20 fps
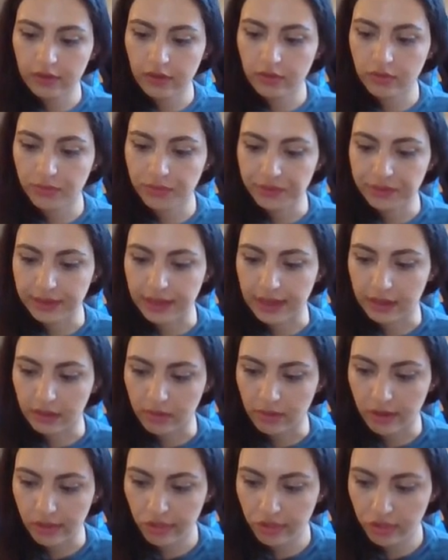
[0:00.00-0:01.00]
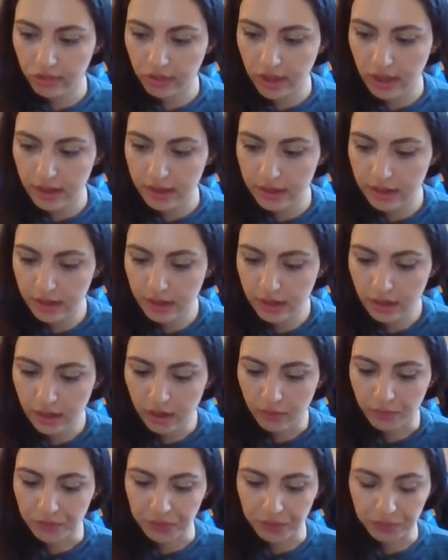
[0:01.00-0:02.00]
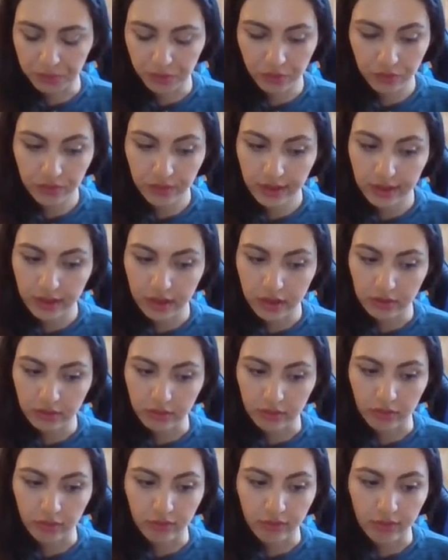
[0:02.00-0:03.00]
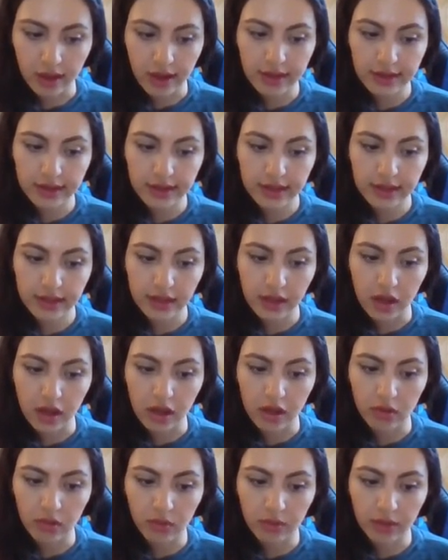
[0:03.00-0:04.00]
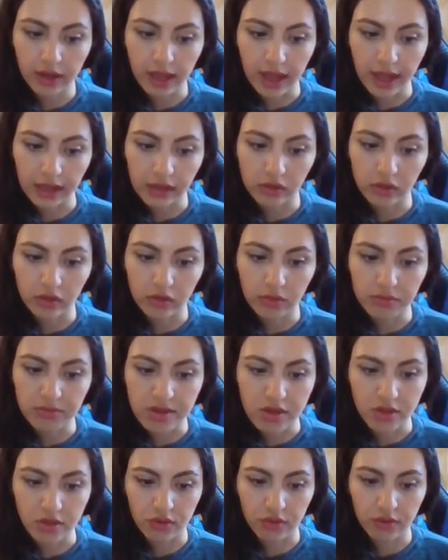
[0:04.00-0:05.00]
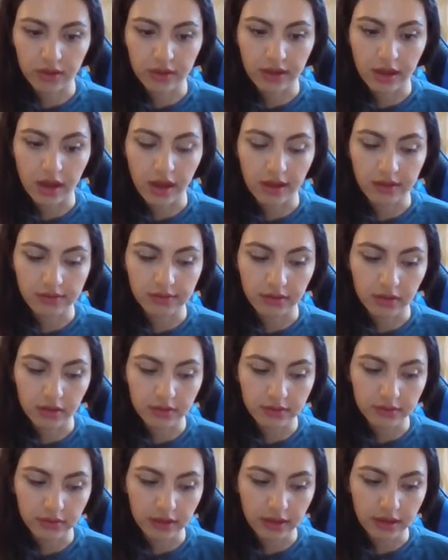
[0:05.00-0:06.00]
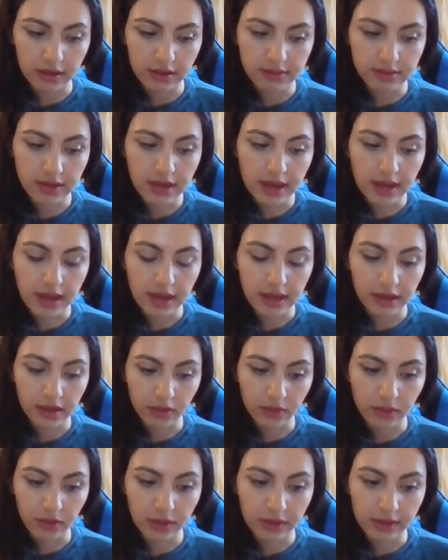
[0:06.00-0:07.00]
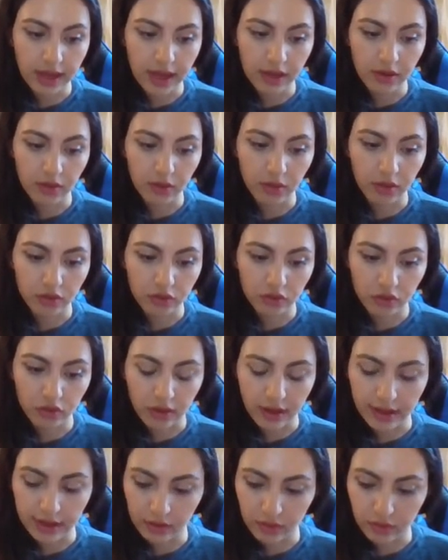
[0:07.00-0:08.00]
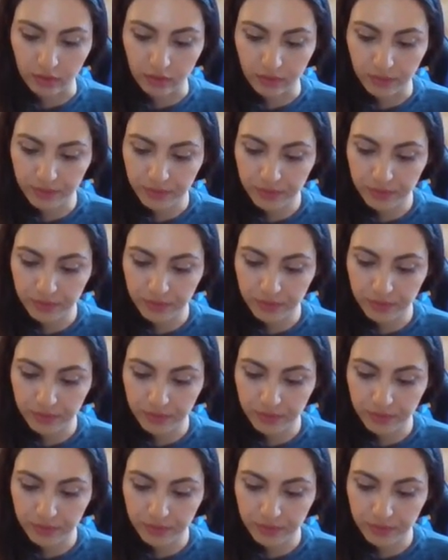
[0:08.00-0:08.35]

doing that question, we're moving on to finding unknown angle, measuring isosceles and equilateral triangle.